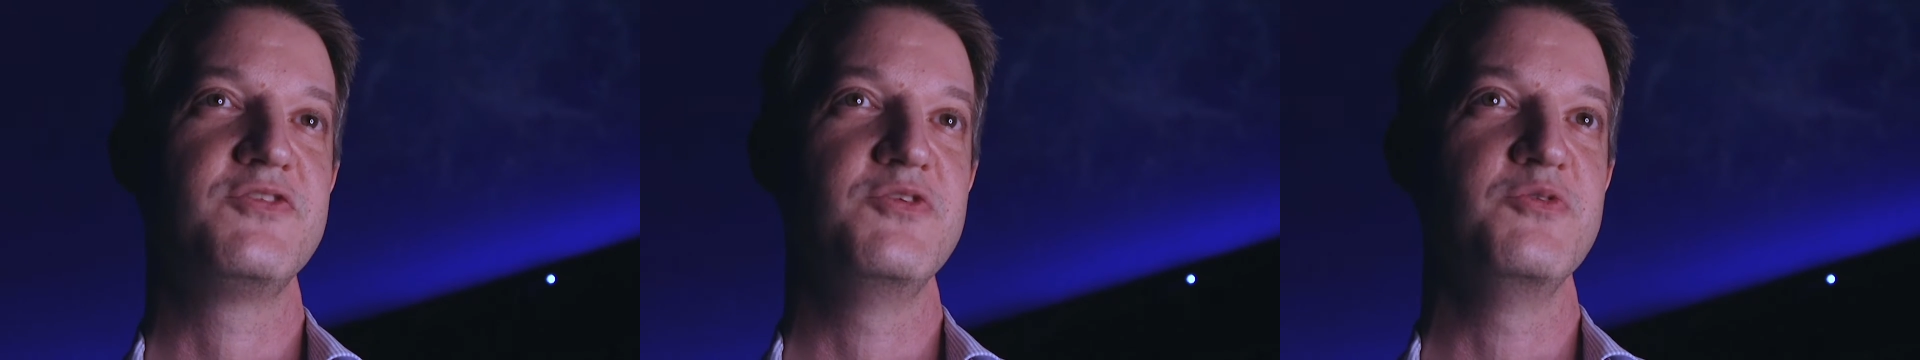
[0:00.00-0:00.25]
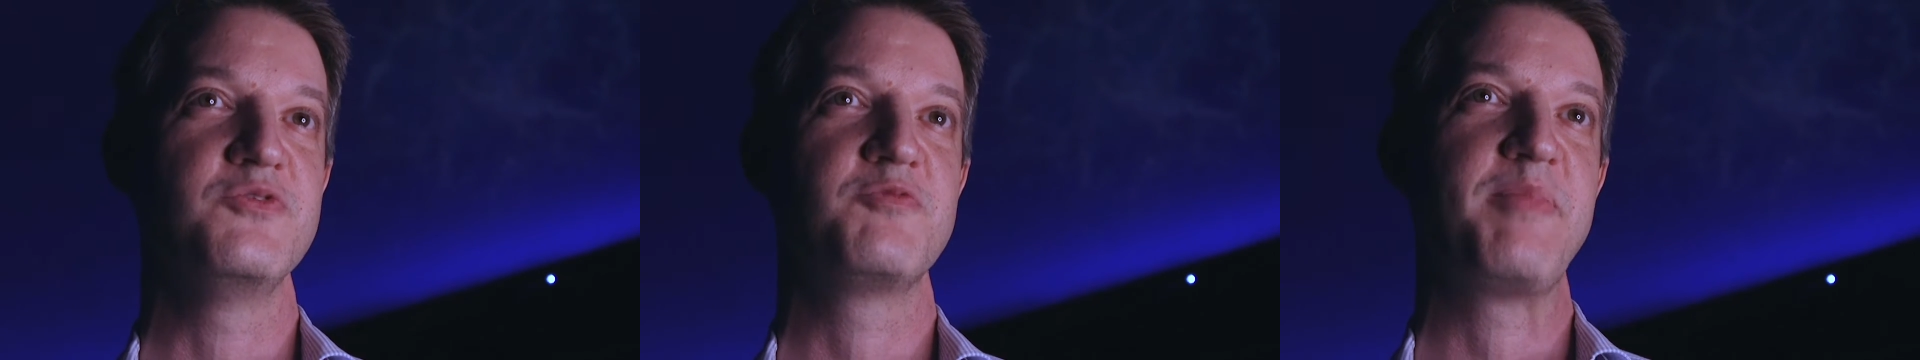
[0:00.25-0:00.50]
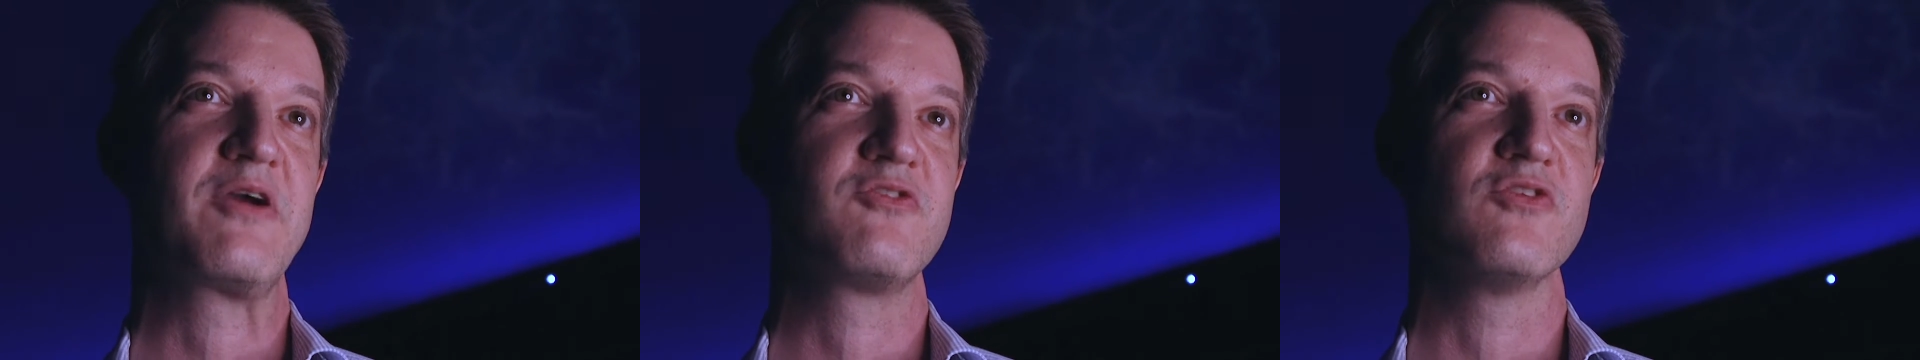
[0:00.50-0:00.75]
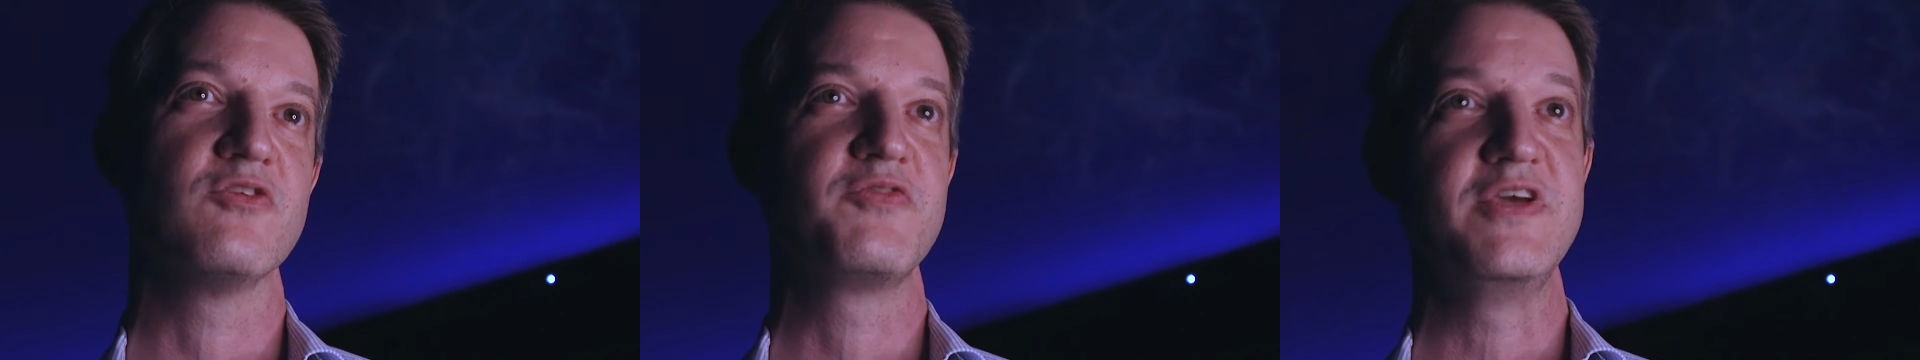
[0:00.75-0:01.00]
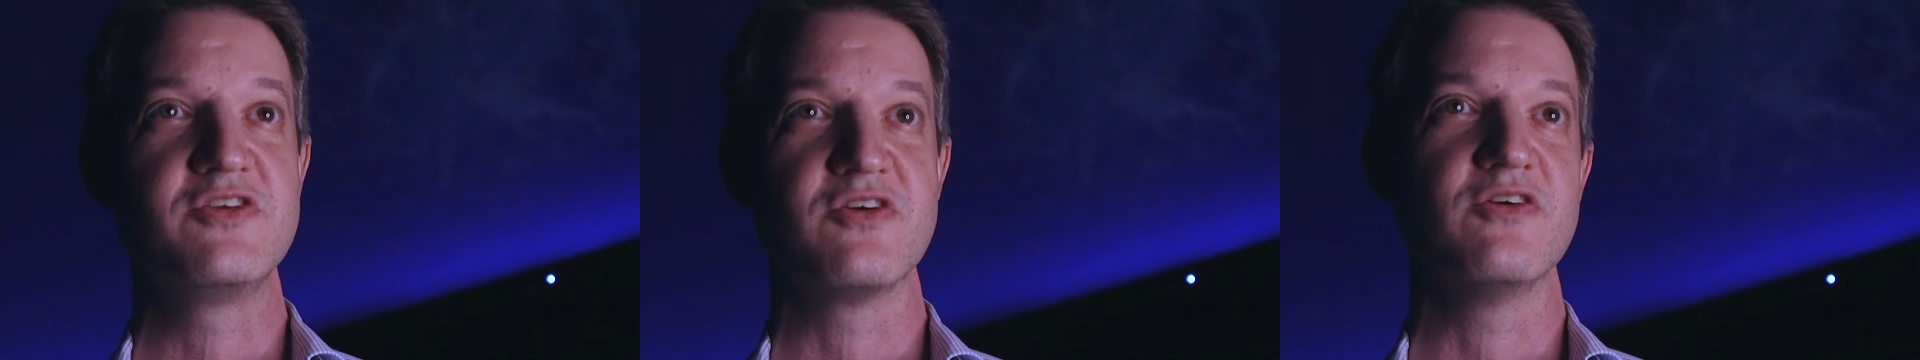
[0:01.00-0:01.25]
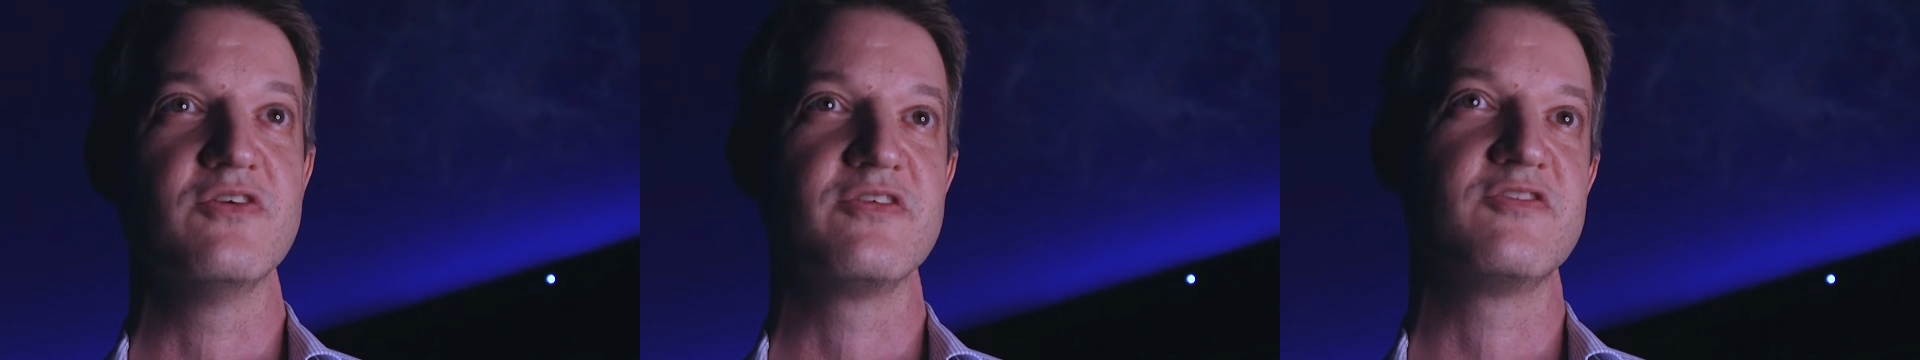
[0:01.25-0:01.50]
to spectral
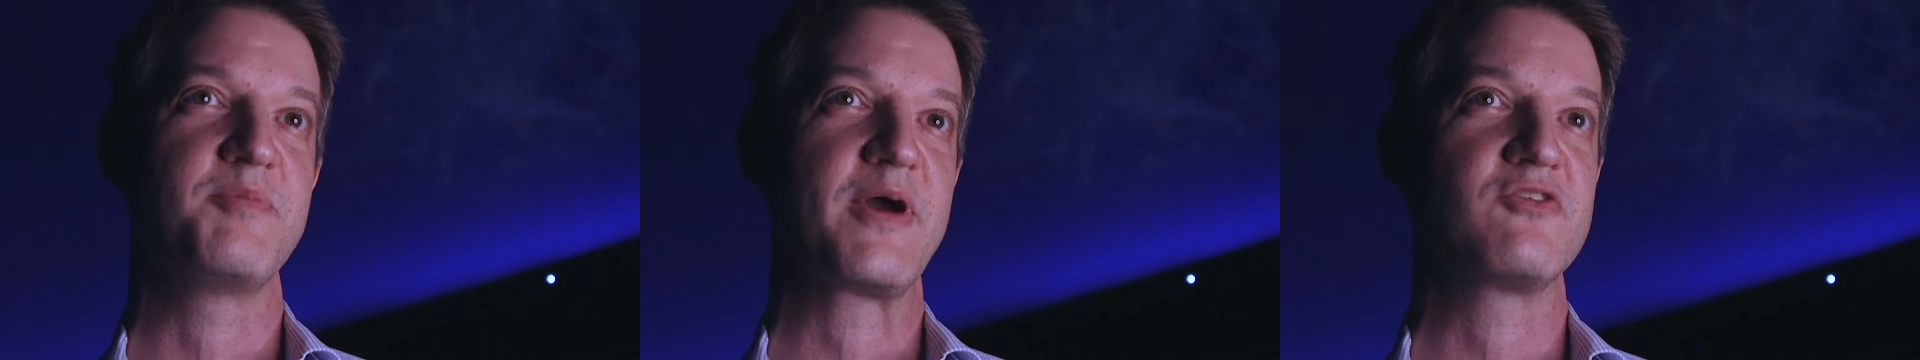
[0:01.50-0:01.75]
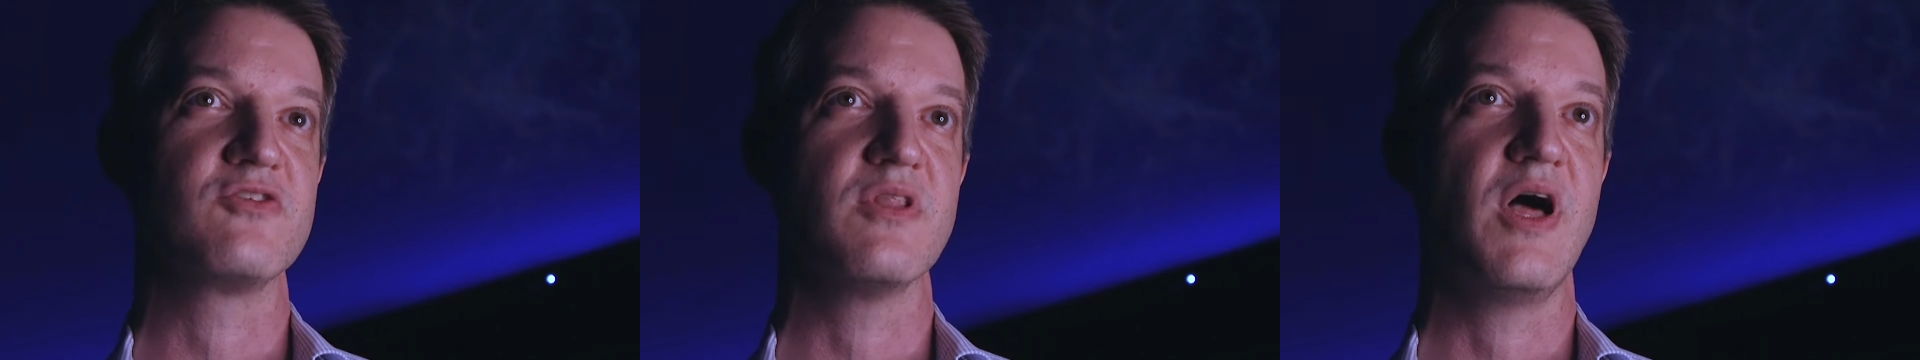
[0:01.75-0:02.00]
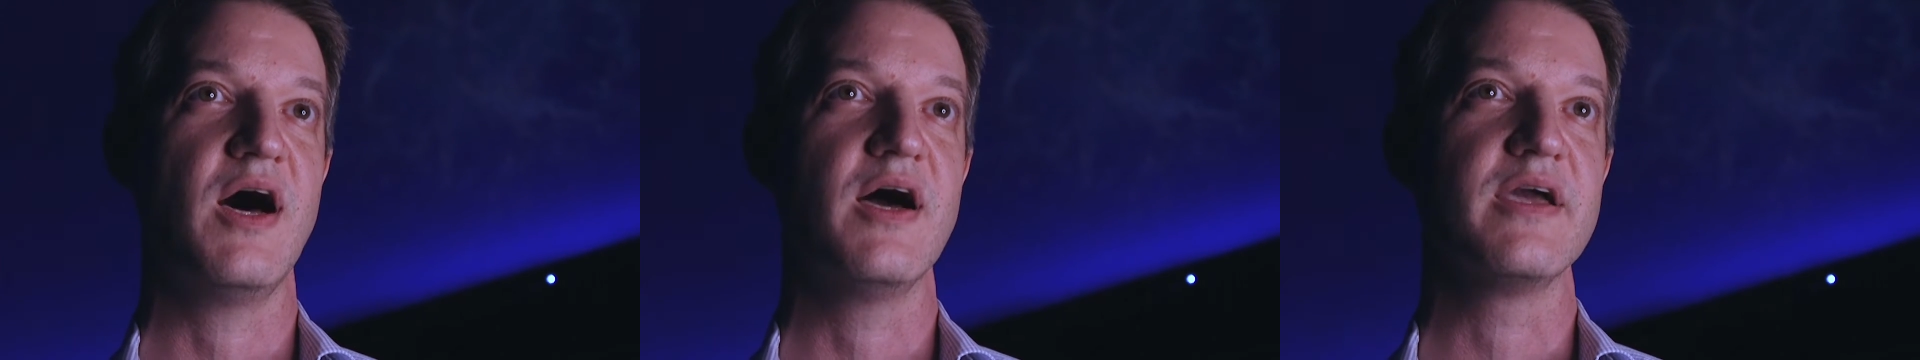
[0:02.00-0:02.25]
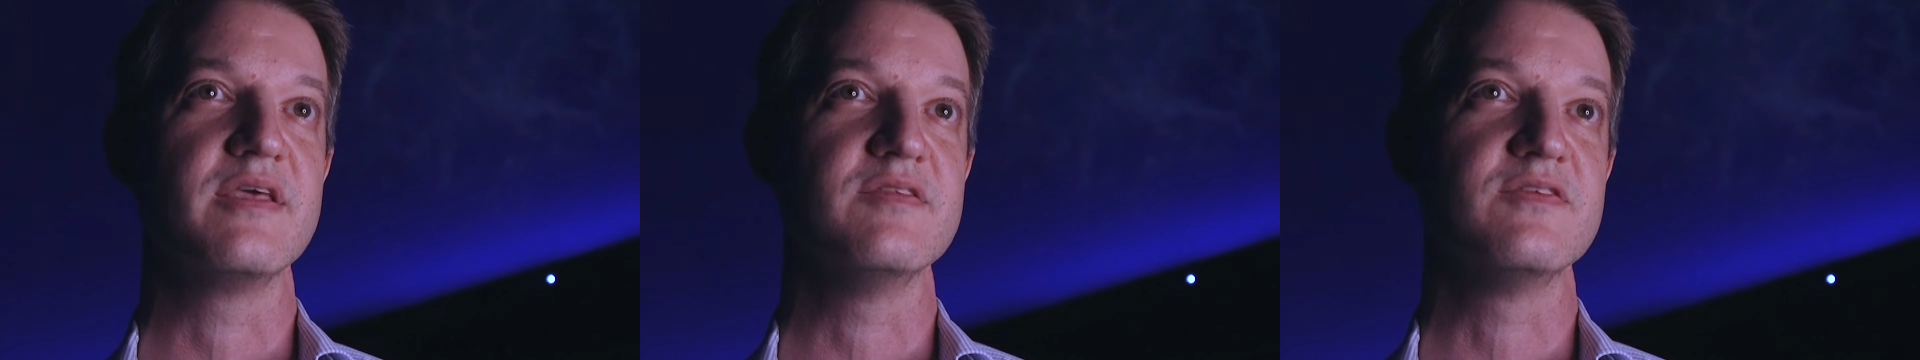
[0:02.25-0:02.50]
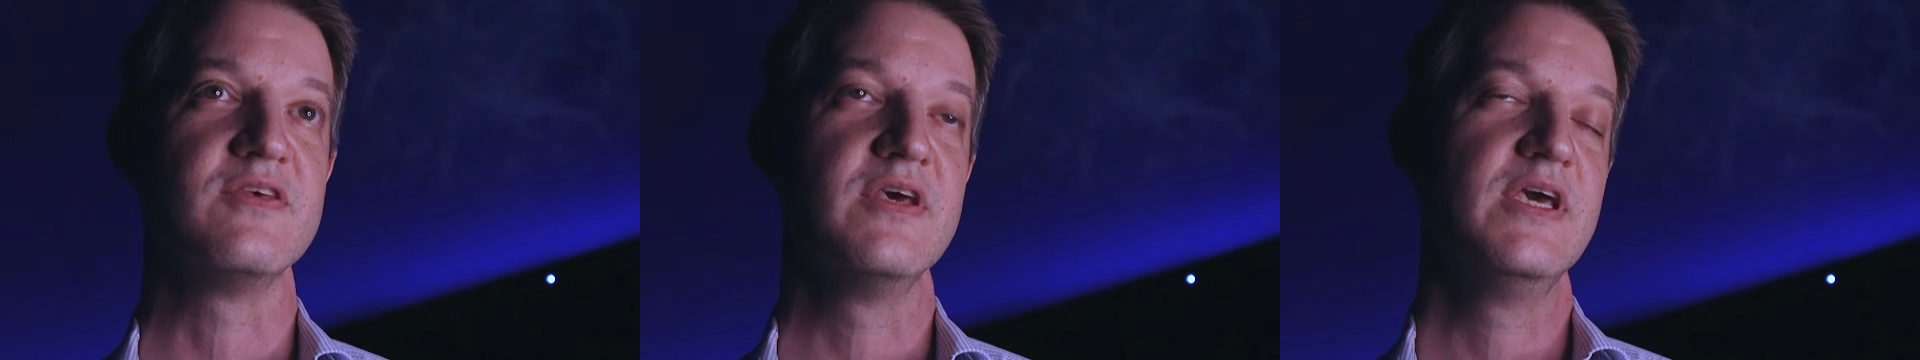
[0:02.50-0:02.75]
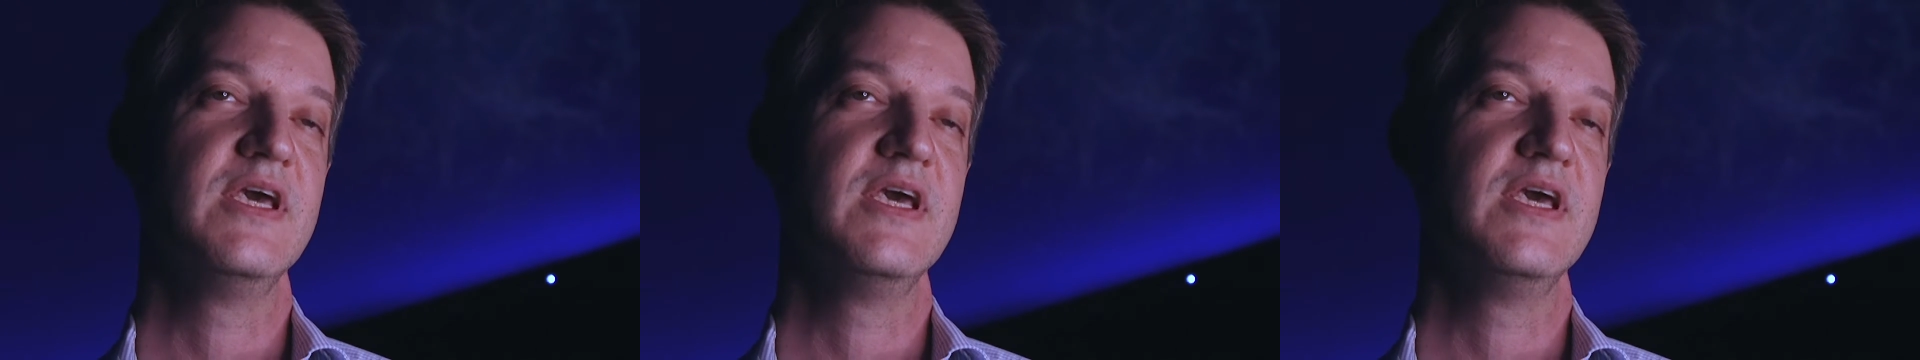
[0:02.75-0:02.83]
features and spectral lines